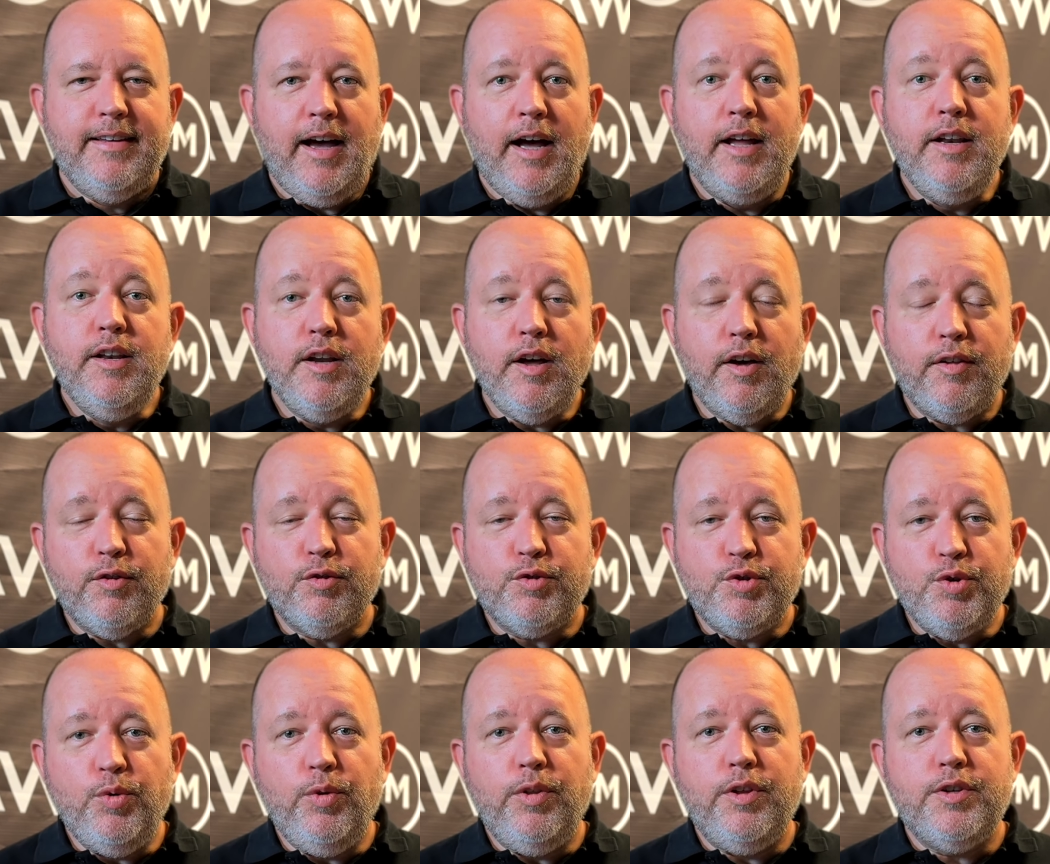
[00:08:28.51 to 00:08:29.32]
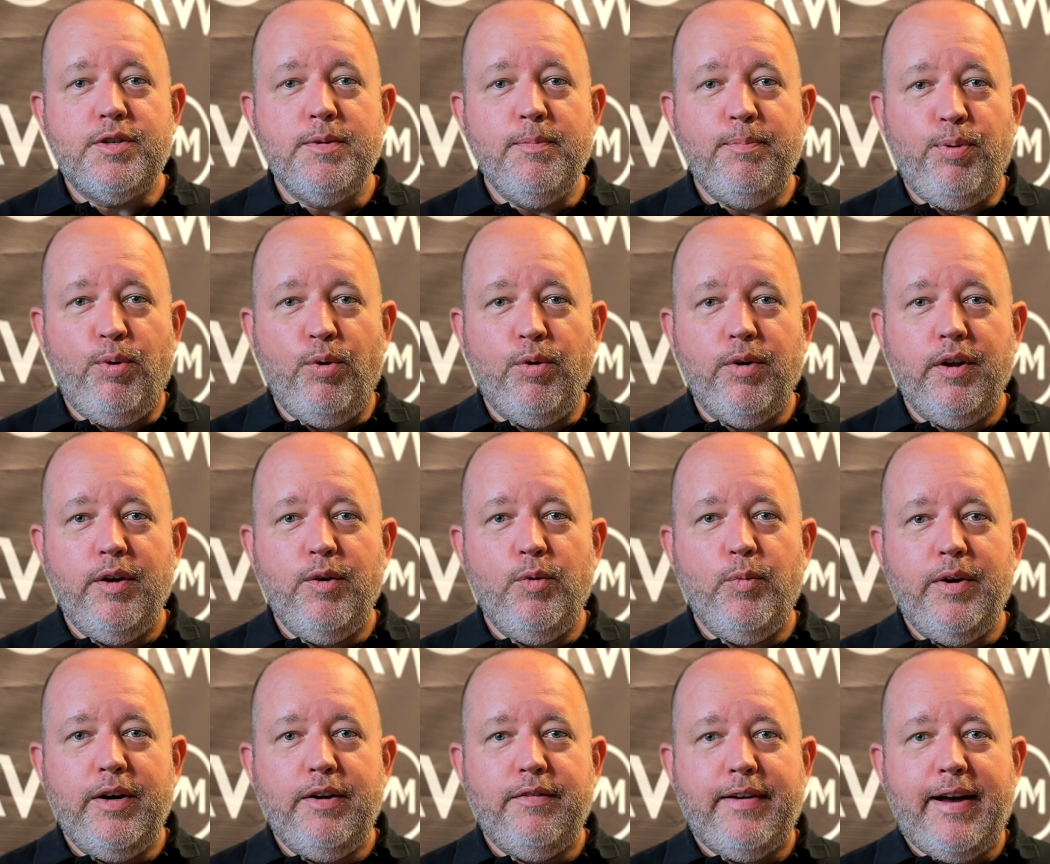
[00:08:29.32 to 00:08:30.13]
Another tool that's important
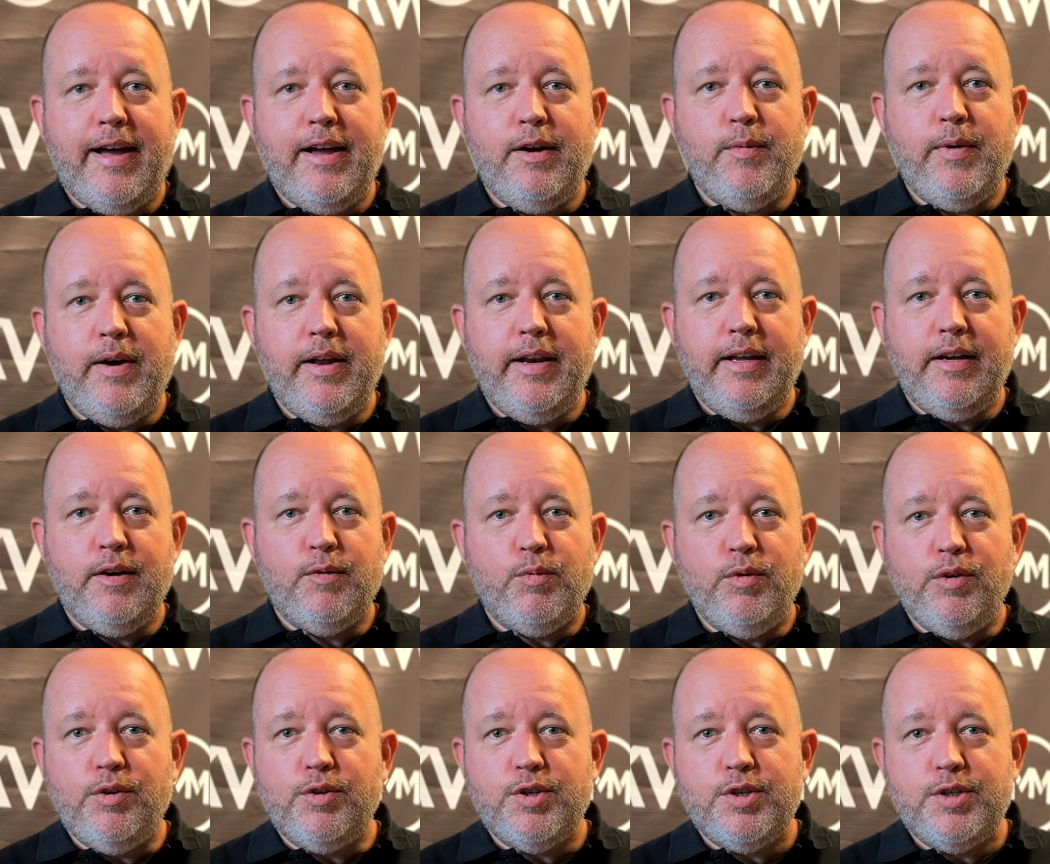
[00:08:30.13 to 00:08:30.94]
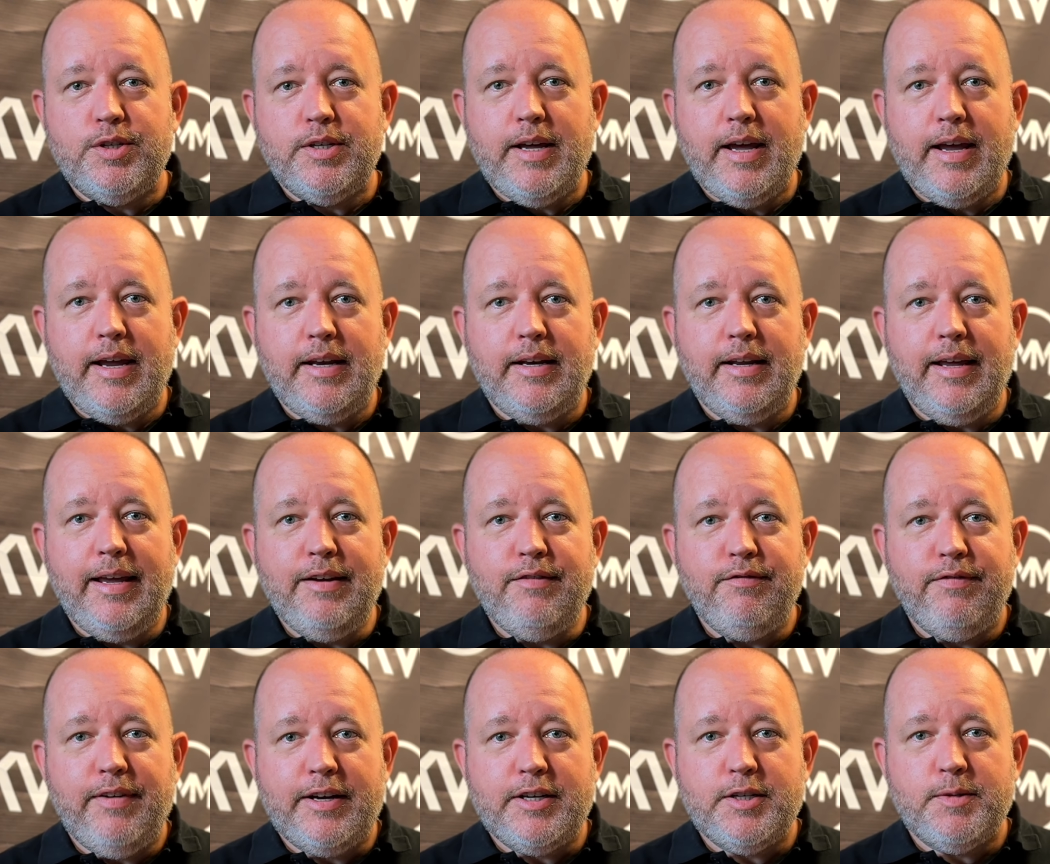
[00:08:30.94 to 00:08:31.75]
when evaluating a real estate
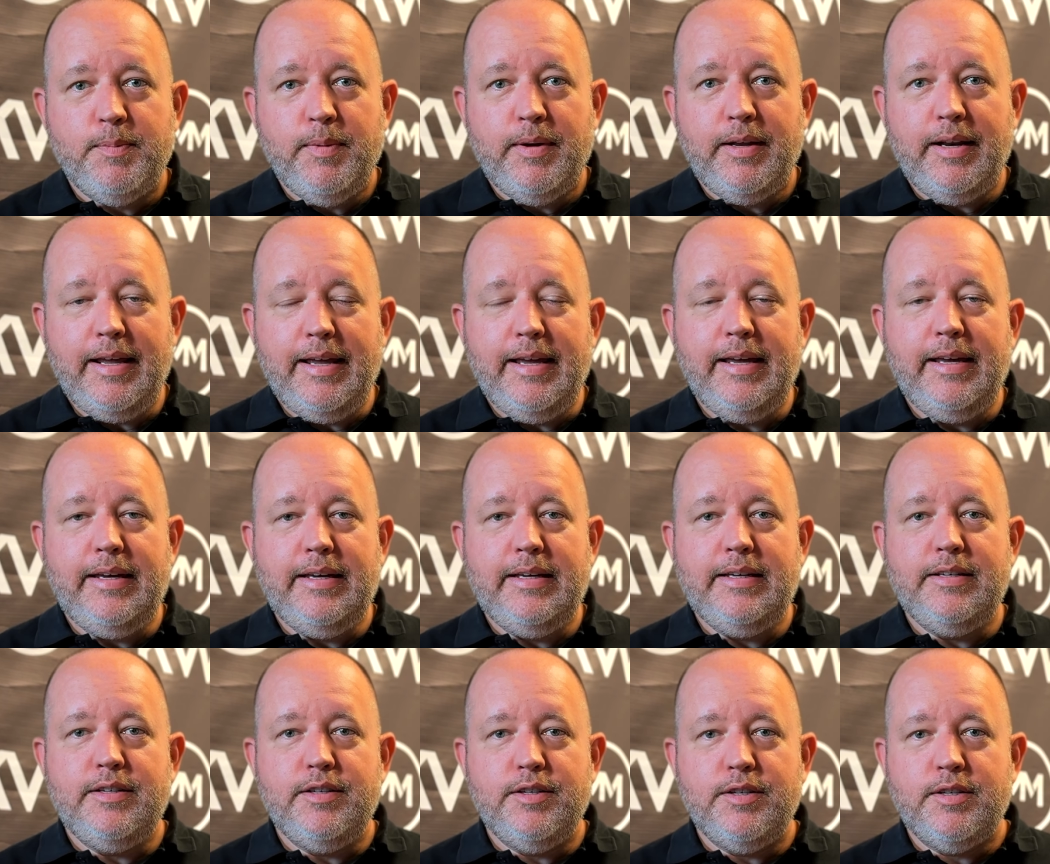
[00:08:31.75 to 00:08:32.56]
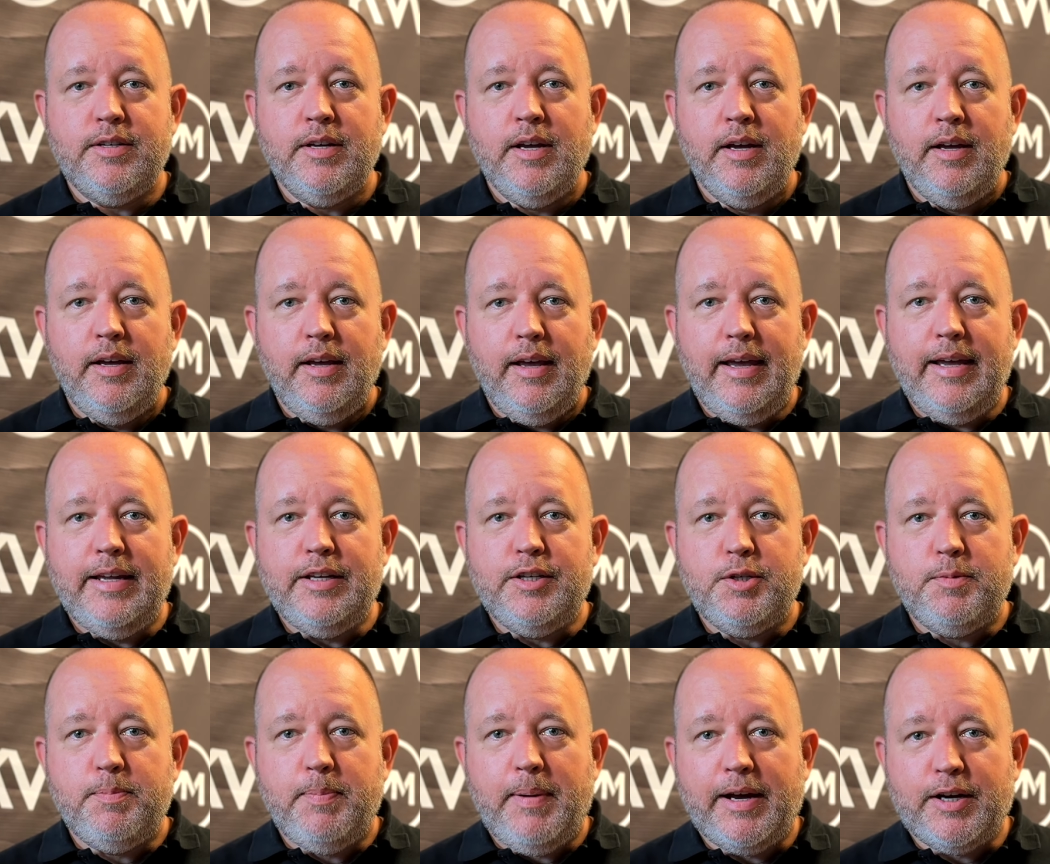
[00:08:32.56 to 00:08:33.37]
investment is
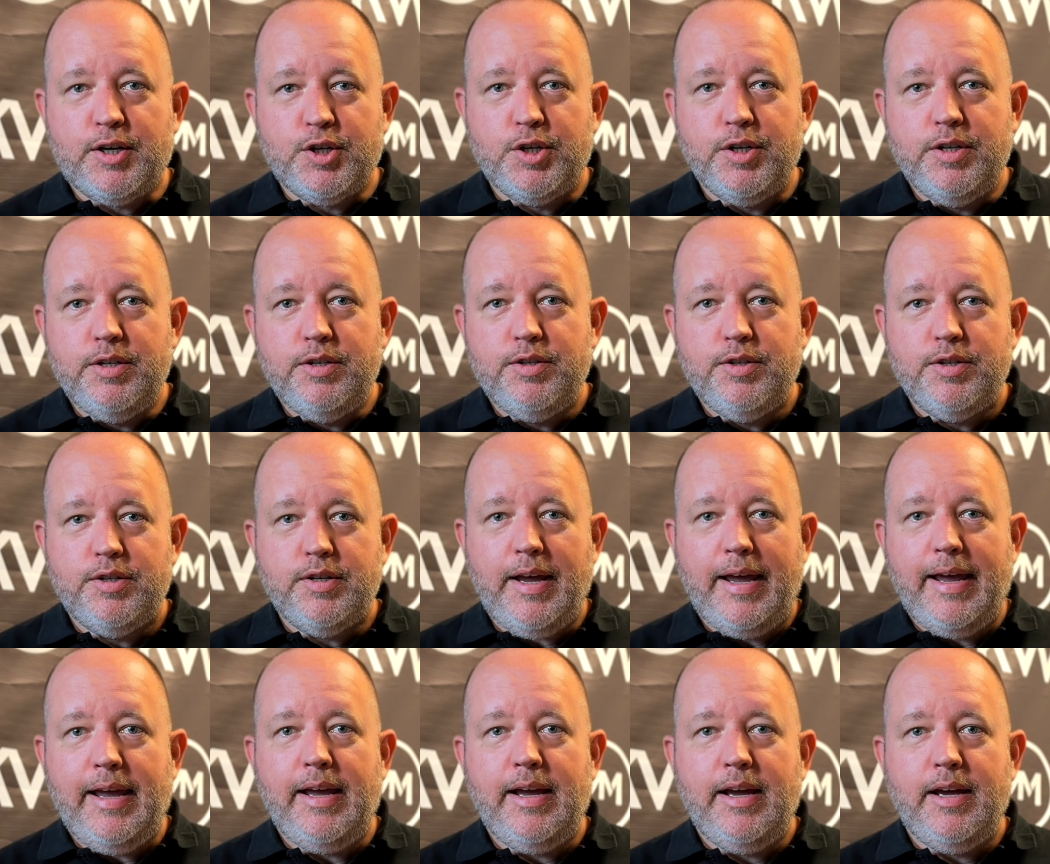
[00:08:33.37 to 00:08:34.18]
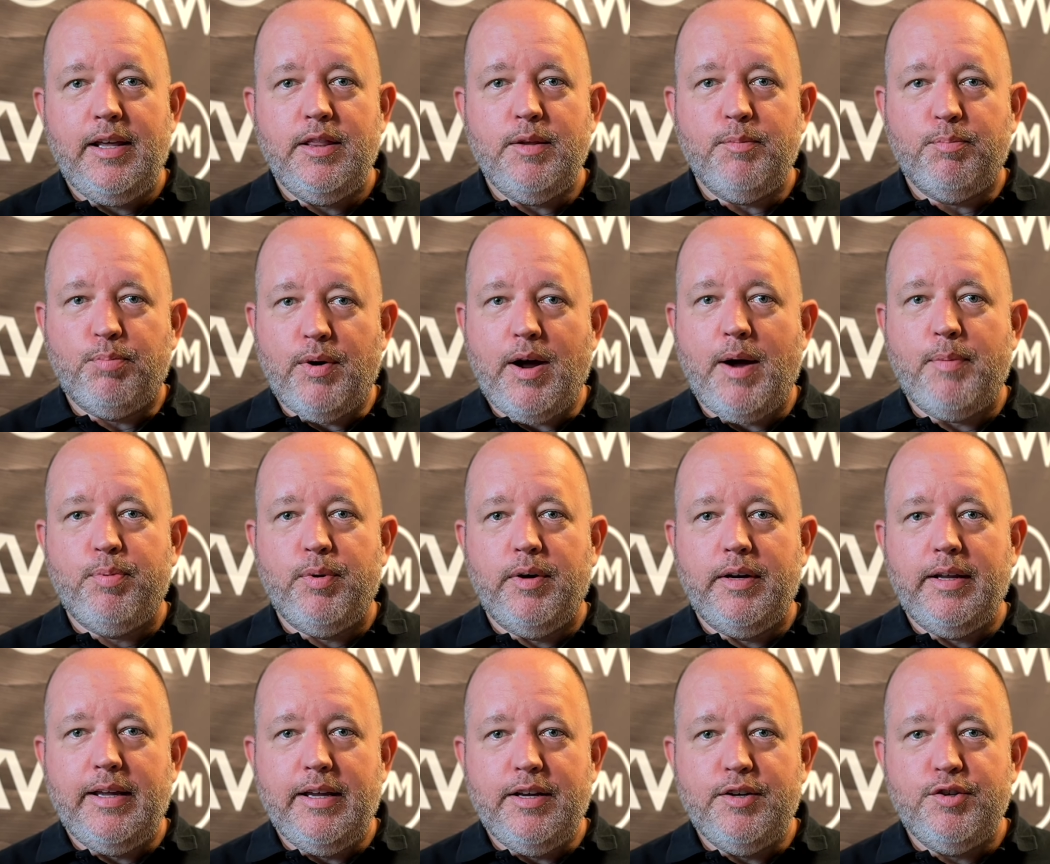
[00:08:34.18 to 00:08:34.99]
inspections and the
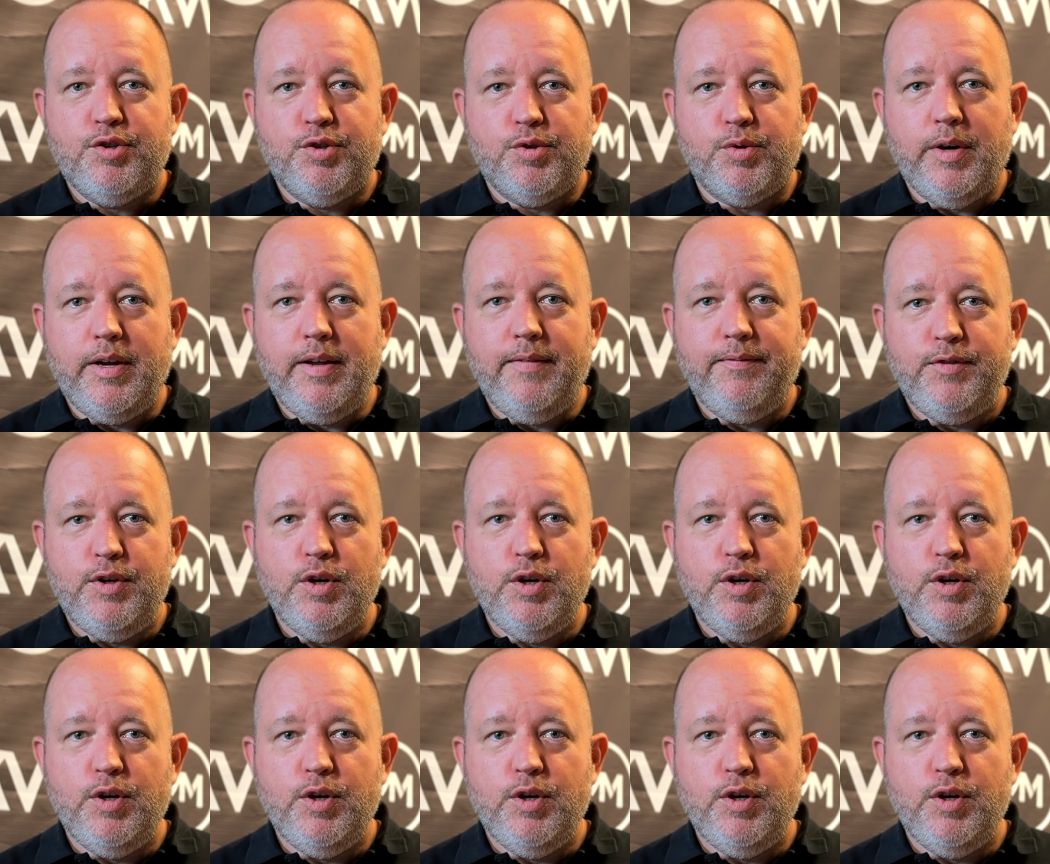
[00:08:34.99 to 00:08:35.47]
property history.